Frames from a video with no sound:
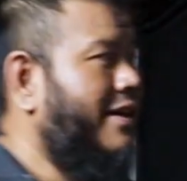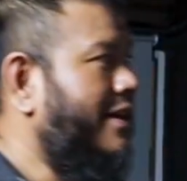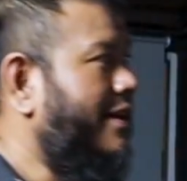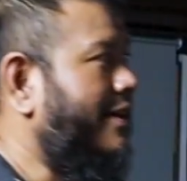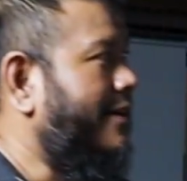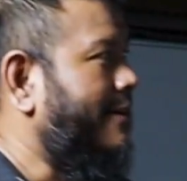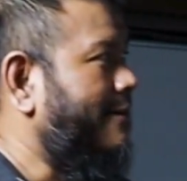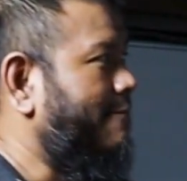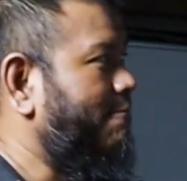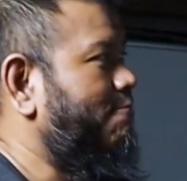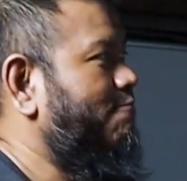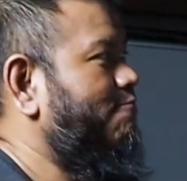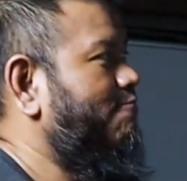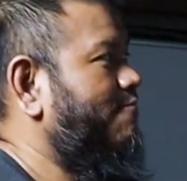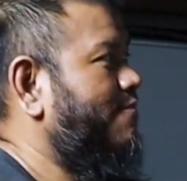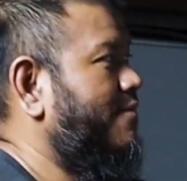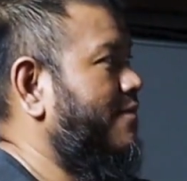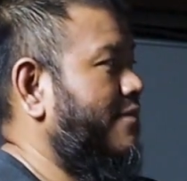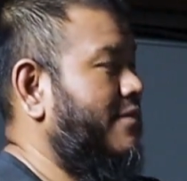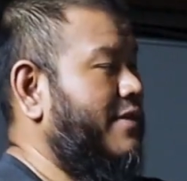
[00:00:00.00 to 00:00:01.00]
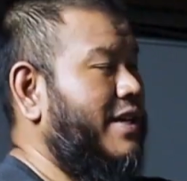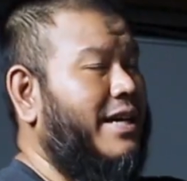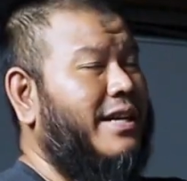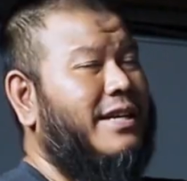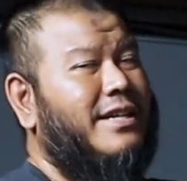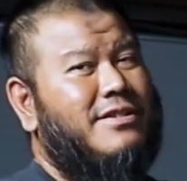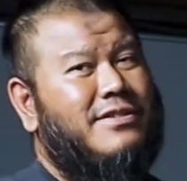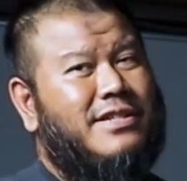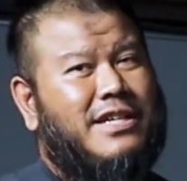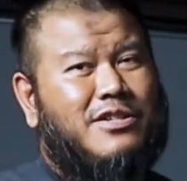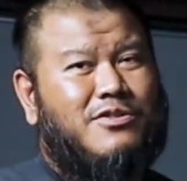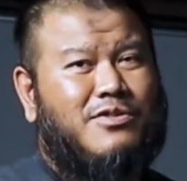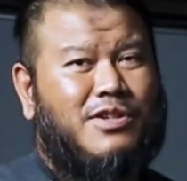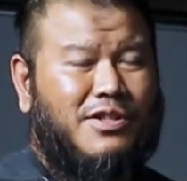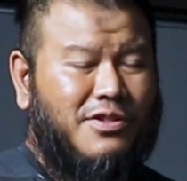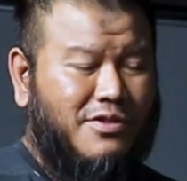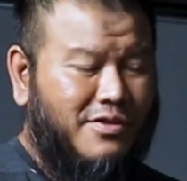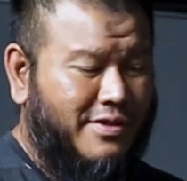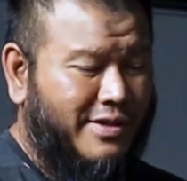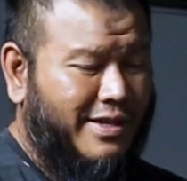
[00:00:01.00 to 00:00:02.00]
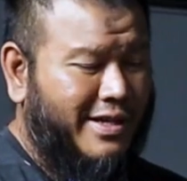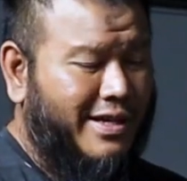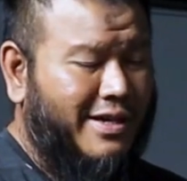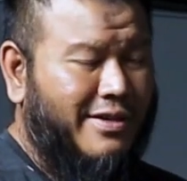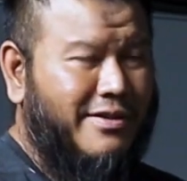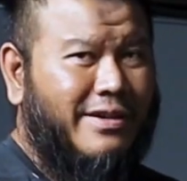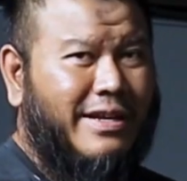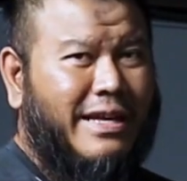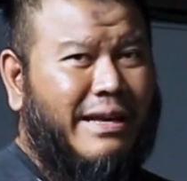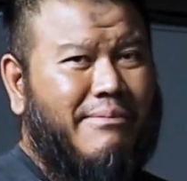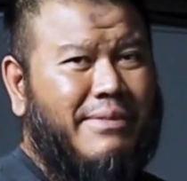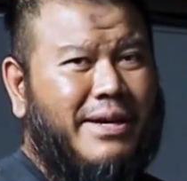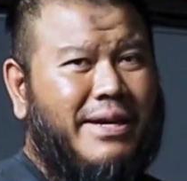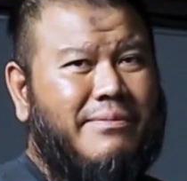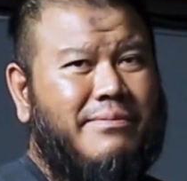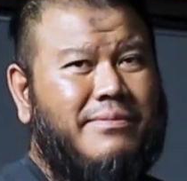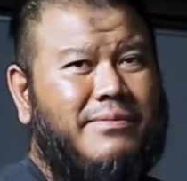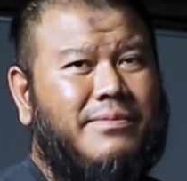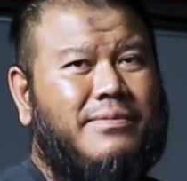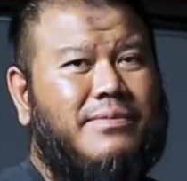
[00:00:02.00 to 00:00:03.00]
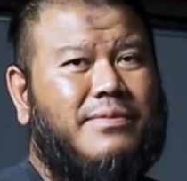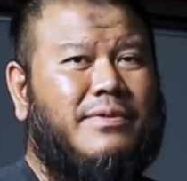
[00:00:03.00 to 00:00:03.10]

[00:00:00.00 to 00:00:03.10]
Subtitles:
That is actually 300 mm.